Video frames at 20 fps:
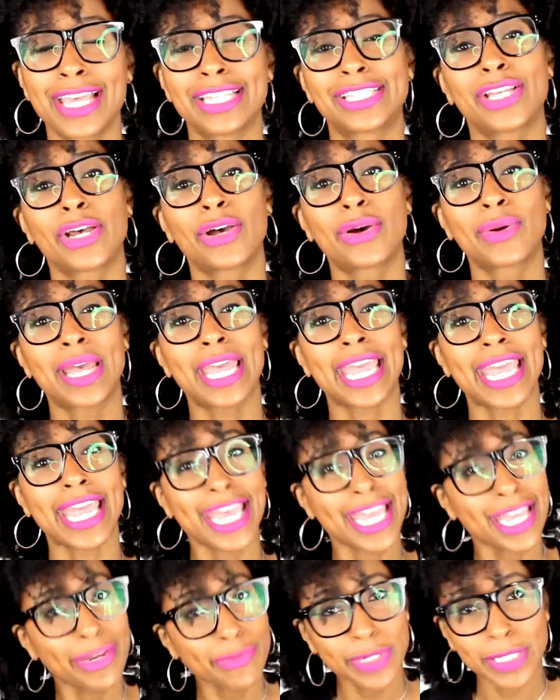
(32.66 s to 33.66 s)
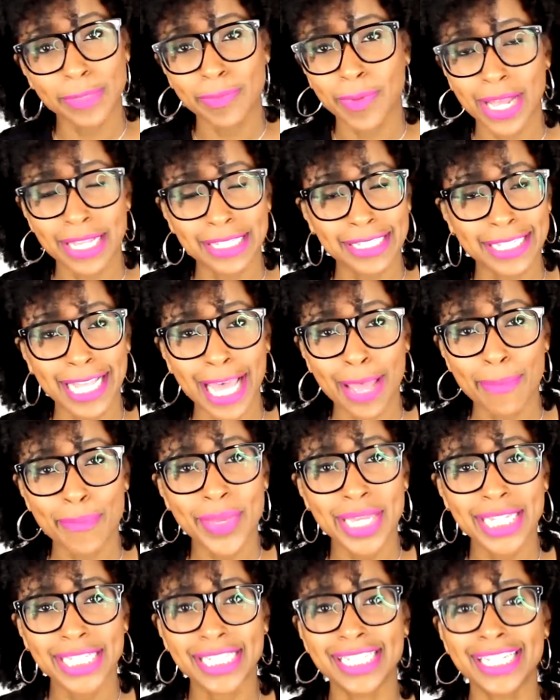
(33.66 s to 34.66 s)
So, in response to that
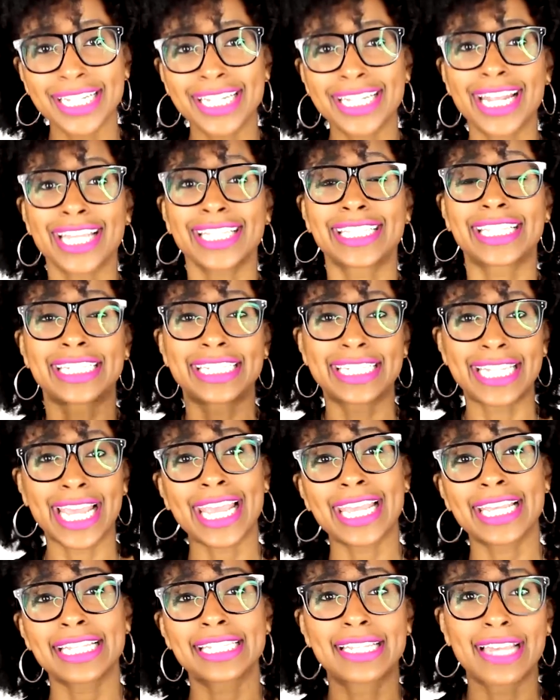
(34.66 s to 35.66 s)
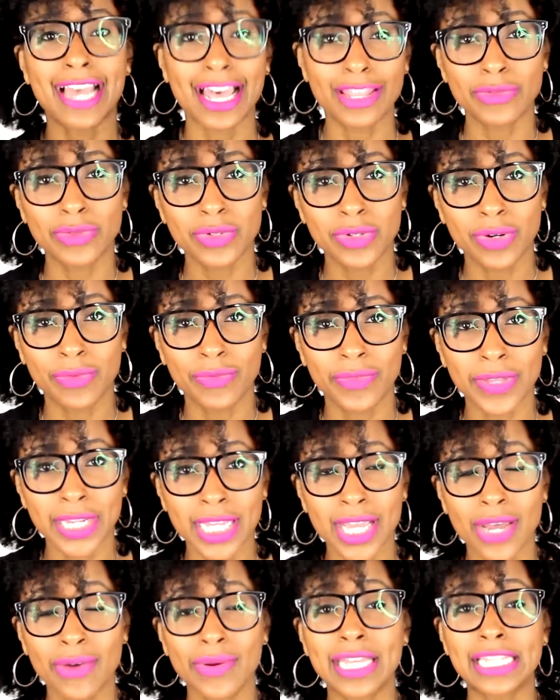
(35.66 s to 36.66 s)
mission, today's Godlywood Girl
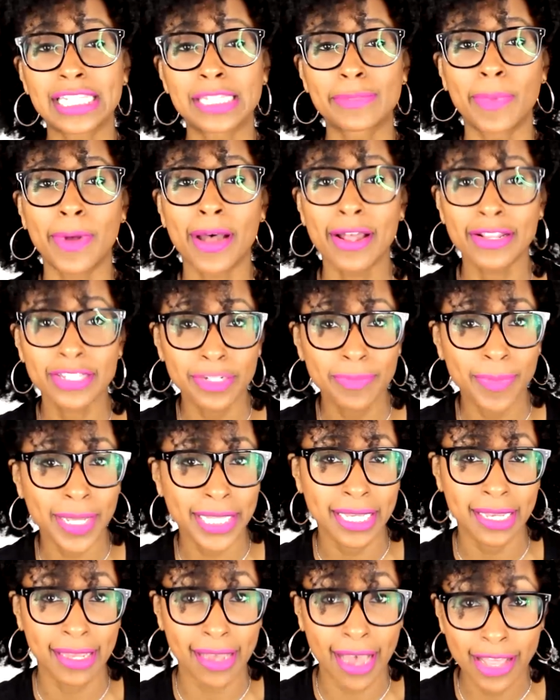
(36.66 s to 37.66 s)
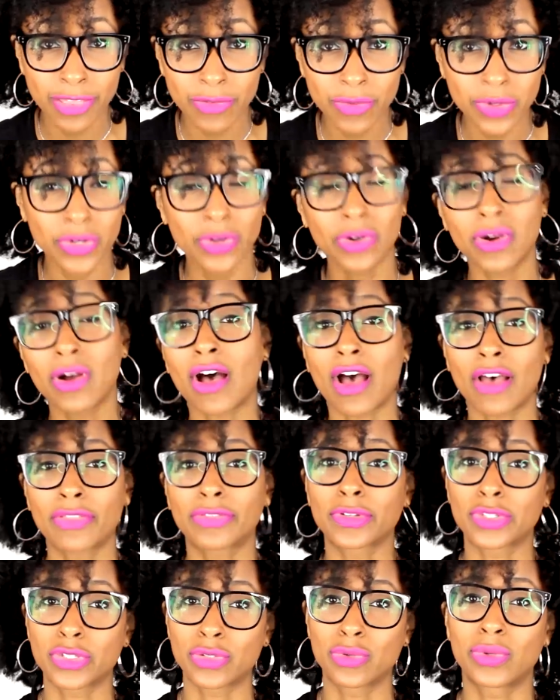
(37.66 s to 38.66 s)
video is sponsored by the Godlywood Girl
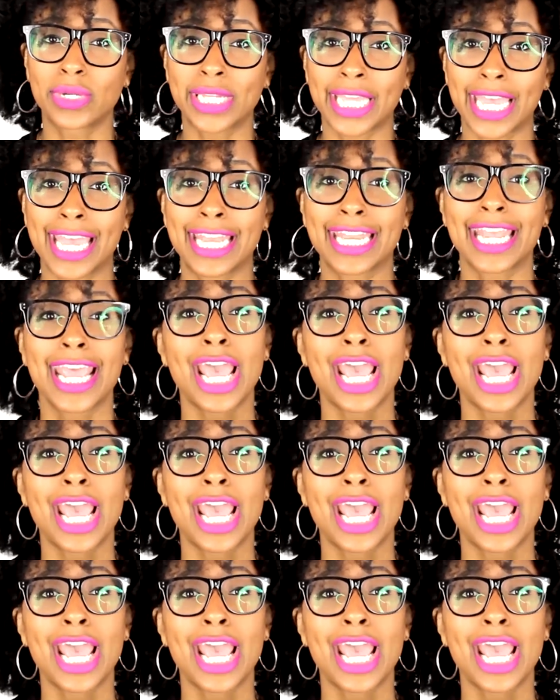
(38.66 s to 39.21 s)
Author Toolkit,